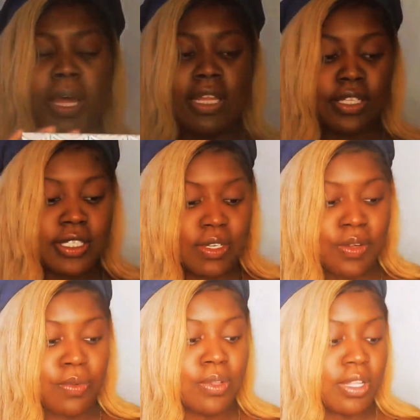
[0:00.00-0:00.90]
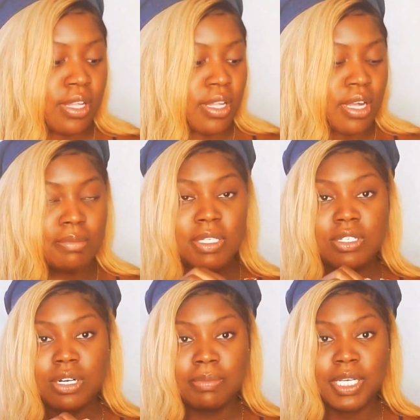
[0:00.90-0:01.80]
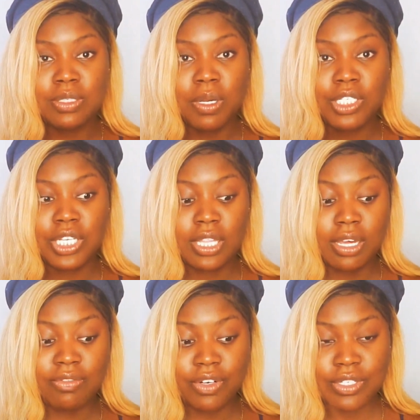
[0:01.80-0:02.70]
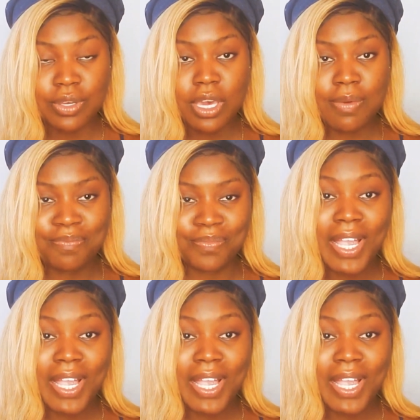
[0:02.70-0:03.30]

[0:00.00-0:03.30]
palette. So I'm gonna start by swatching that first, okay?